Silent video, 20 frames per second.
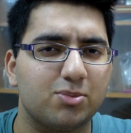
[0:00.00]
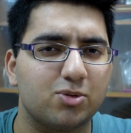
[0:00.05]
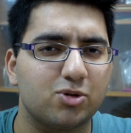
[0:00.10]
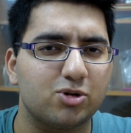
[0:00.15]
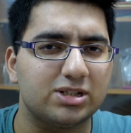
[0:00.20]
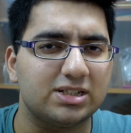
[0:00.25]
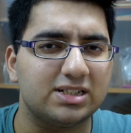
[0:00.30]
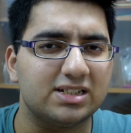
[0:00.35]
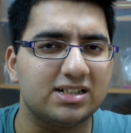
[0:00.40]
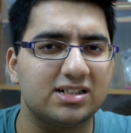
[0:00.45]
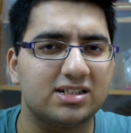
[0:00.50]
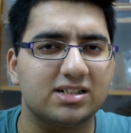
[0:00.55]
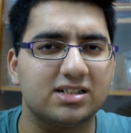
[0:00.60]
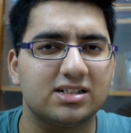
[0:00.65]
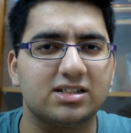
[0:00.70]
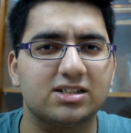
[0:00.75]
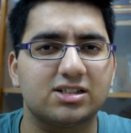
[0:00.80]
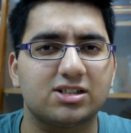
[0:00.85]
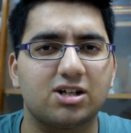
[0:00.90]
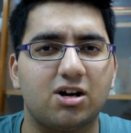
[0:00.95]
more
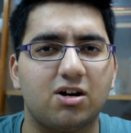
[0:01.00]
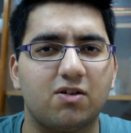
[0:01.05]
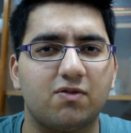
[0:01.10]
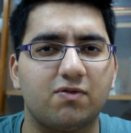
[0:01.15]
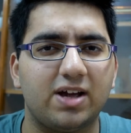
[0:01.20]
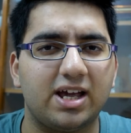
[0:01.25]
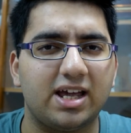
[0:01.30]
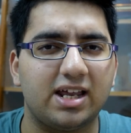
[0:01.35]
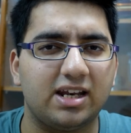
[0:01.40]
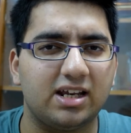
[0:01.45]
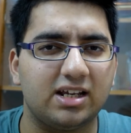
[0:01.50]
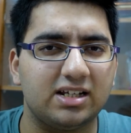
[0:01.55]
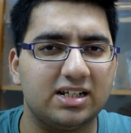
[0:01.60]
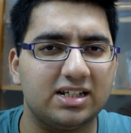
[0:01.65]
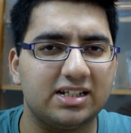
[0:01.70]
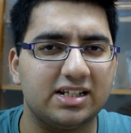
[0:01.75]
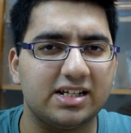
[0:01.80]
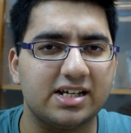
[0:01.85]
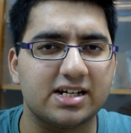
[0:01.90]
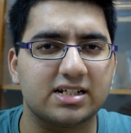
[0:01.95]
details of
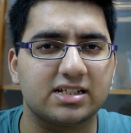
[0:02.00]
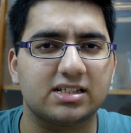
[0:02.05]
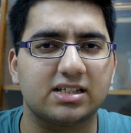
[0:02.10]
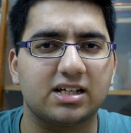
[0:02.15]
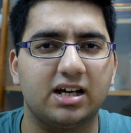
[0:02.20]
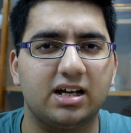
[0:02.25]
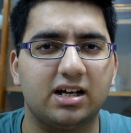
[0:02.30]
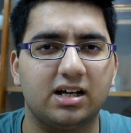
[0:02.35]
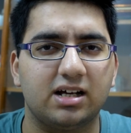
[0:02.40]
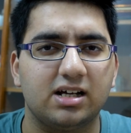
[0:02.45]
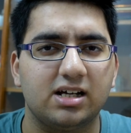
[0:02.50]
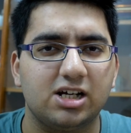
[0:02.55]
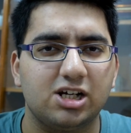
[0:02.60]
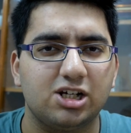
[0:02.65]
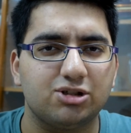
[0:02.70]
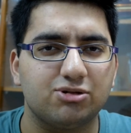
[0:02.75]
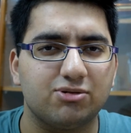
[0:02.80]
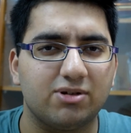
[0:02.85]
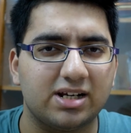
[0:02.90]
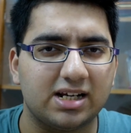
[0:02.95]
analytics uh,
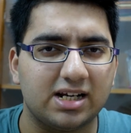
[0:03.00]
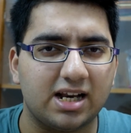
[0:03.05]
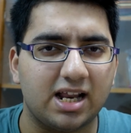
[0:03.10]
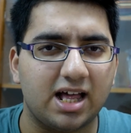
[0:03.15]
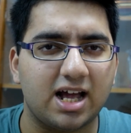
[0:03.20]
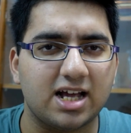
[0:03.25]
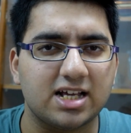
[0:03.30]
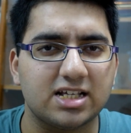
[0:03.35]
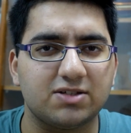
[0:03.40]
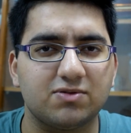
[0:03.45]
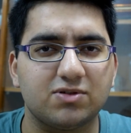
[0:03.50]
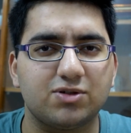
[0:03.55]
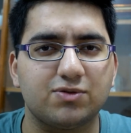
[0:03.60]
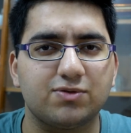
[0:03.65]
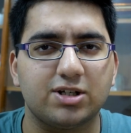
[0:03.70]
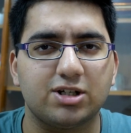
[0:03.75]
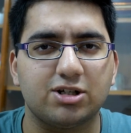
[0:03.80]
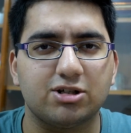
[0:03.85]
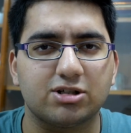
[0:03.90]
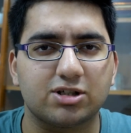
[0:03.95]
to analyze which
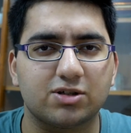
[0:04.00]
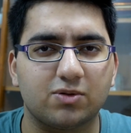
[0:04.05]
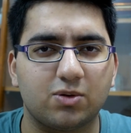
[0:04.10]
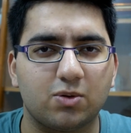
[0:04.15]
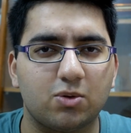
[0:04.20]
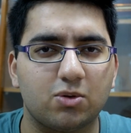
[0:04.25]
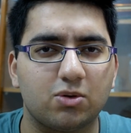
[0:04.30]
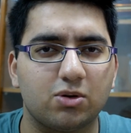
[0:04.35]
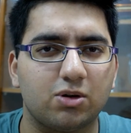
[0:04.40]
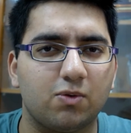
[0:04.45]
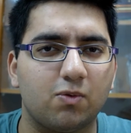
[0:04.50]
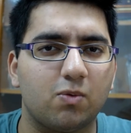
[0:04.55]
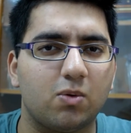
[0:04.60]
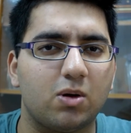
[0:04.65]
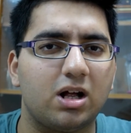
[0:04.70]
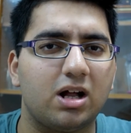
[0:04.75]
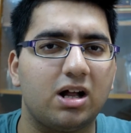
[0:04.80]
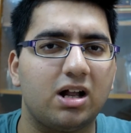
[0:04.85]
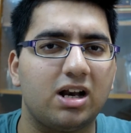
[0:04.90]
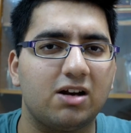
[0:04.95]
videos are going
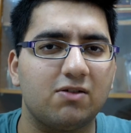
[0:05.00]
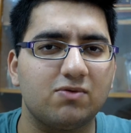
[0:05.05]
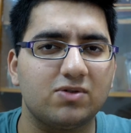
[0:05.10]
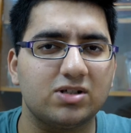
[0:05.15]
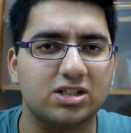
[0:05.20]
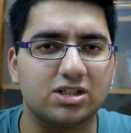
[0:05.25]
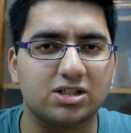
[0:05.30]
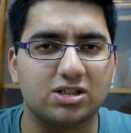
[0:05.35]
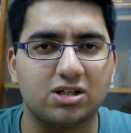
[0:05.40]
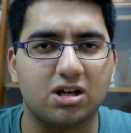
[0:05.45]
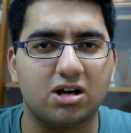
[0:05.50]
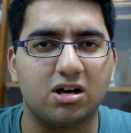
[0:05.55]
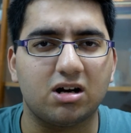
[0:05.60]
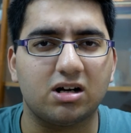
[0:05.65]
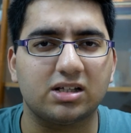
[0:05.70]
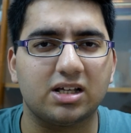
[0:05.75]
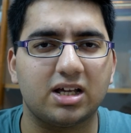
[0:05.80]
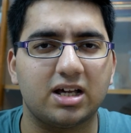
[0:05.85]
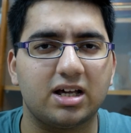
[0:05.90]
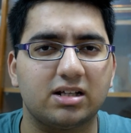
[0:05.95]
well and which is
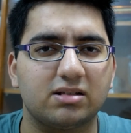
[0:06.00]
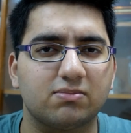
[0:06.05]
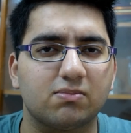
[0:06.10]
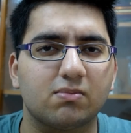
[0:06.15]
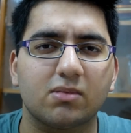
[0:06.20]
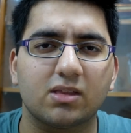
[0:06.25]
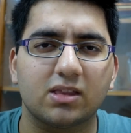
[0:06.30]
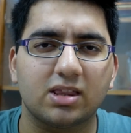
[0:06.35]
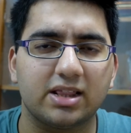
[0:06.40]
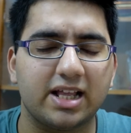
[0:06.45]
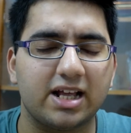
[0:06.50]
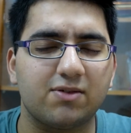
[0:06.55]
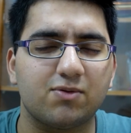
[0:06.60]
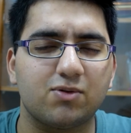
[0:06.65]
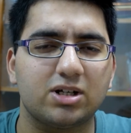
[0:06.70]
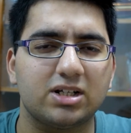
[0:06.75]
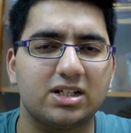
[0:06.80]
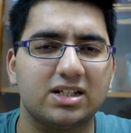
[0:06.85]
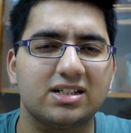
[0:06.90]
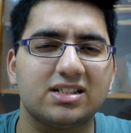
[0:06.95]
not and that
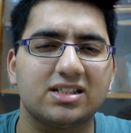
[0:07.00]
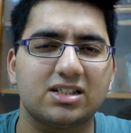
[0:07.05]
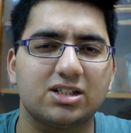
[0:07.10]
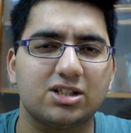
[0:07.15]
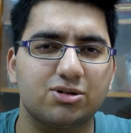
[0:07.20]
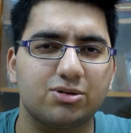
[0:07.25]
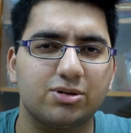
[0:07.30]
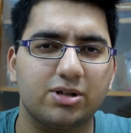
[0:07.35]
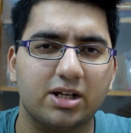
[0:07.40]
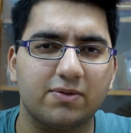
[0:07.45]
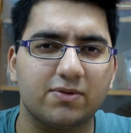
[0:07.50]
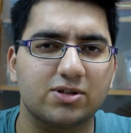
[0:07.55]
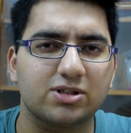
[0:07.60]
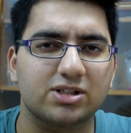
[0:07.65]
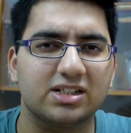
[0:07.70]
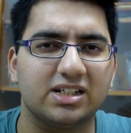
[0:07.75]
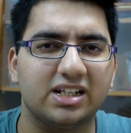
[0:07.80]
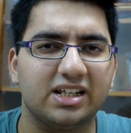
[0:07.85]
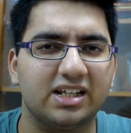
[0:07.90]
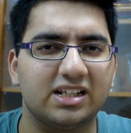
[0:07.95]
what this today
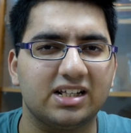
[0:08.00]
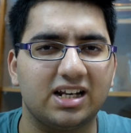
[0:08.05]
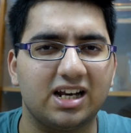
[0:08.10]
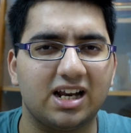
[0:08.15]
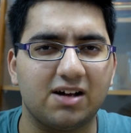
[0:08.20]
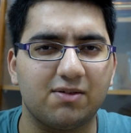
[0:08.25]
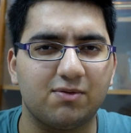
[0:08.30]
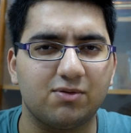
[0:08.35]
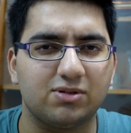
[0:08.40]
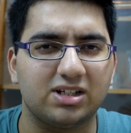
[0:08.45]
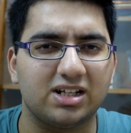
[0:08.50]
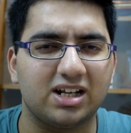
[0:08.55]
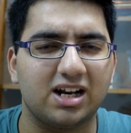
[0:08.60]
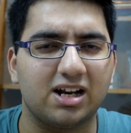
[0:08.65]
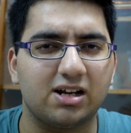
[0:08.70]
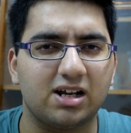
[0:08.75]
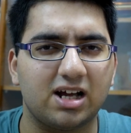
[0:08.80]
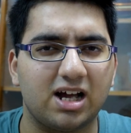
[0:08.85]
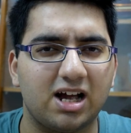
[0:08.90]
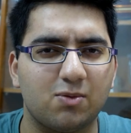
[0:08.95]
was the day that I,
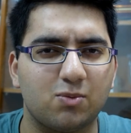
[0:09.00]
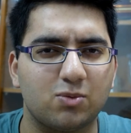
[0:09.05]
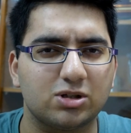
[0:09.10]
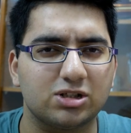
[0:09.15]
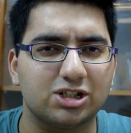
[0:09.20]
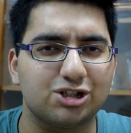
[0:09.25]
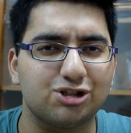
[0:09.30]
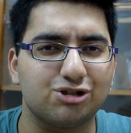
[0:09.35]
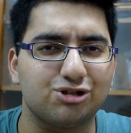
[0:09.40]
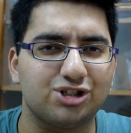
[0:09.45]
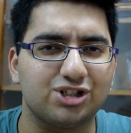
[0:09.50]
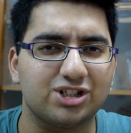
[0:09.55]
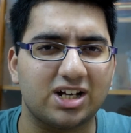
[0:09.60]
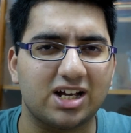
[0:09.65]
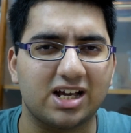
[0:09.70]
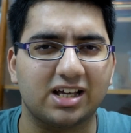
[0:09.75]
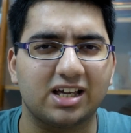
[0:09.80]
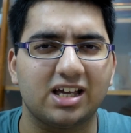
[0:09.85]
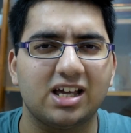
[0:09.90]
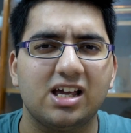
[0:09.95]
that I wanted to
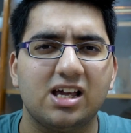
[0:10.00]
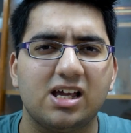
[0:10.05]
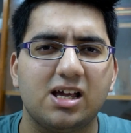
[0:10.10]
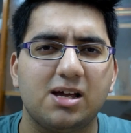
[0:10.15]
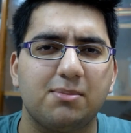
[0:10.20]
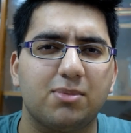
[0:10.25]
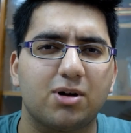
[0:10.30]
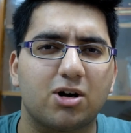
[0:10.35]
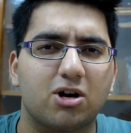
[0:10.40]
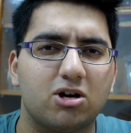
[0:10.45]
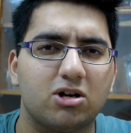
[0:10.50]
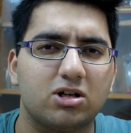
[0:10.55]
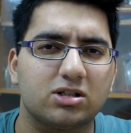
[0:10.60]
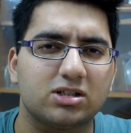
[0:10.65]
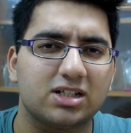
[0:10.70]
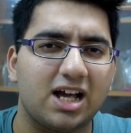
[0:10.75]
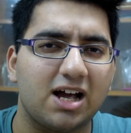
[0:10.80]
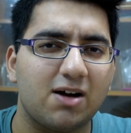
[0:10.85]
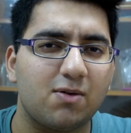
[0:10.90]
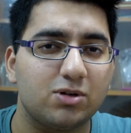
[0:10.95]
check
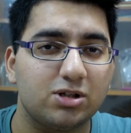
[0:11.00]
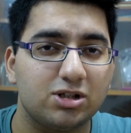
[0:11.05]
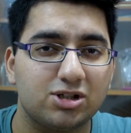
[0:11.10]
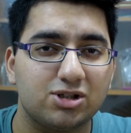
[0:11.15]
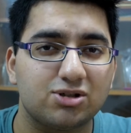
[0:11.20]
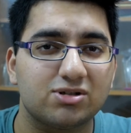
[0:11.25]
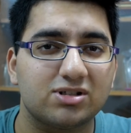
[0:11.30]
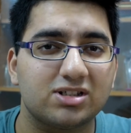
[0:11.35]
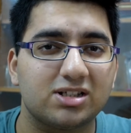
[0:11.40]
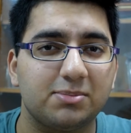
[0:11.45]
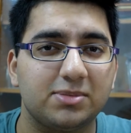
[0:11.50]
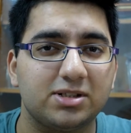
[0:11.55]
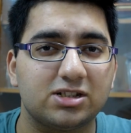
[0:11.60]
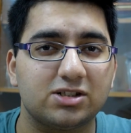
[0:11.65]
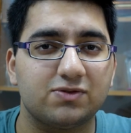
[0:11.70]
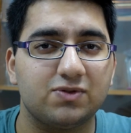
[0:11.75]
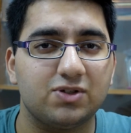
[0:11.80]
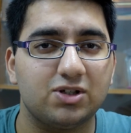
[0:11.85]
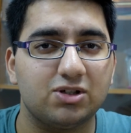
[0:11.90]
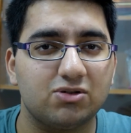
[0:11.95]
because I wanted to shoot some
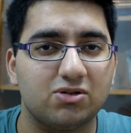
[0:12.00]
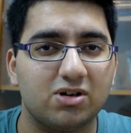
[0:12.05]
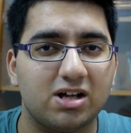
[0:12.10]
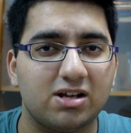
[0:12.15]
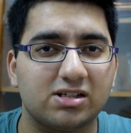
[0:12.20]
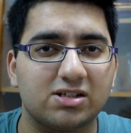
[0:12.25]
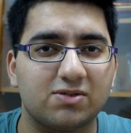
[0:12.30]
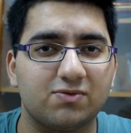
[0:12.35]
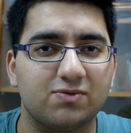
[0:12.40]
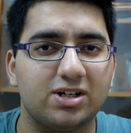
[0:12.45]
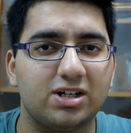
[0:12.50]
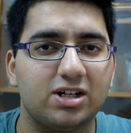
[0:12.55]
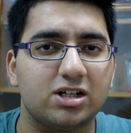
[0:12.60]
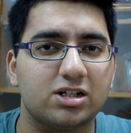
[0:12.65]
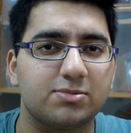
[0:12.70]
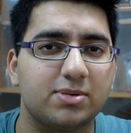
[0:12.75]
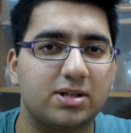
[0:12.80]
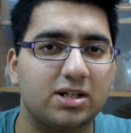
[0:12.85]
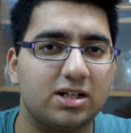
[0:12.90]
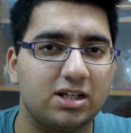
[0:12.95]
interview and some
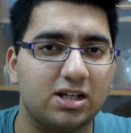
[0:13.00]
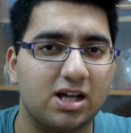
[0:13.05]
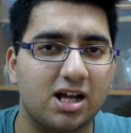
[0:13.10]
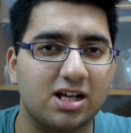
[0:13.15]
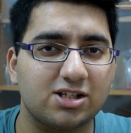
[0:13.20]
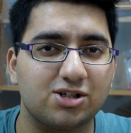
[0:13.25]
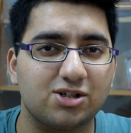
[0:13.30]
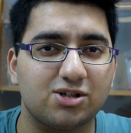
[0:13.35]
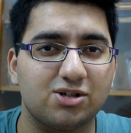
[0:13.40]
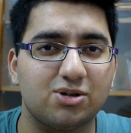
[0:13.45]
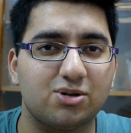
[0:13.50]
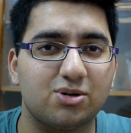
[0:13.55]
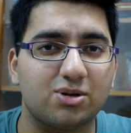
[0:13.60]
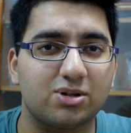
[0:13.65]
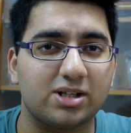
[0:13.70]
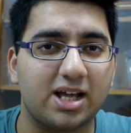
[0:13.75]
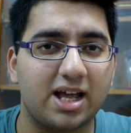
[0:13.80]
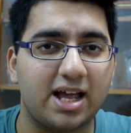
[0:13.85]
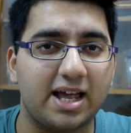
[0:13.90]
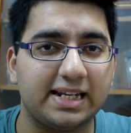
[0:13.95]
videos but they asked you
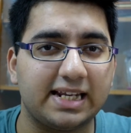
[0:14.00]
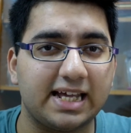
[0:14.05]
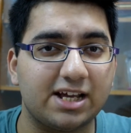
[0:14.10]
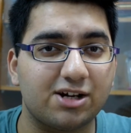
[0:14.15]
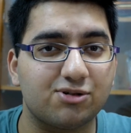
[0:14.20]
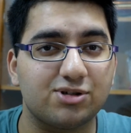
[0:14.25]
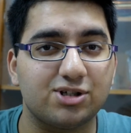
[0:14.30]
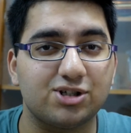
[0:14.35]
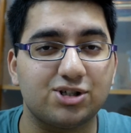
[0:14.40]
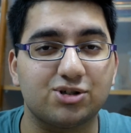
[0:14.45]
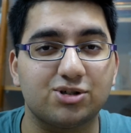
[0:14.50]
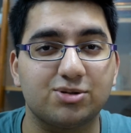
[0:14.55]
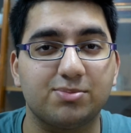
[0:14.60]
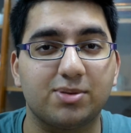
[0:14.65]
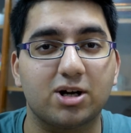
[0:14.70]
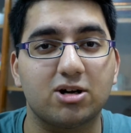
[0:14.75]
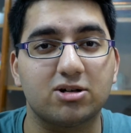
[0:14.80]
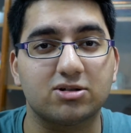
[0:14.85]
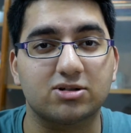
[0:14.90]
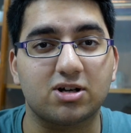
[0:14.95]
know that I couldn't shoot
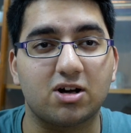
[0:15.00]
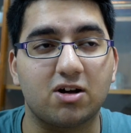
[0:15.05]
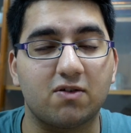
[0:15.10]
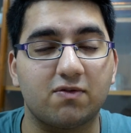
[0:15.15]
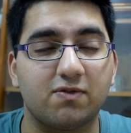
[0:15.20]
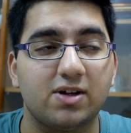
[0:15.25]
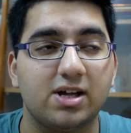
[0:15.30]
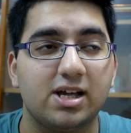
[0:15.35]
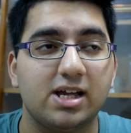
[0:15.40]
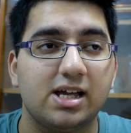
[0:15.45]
because of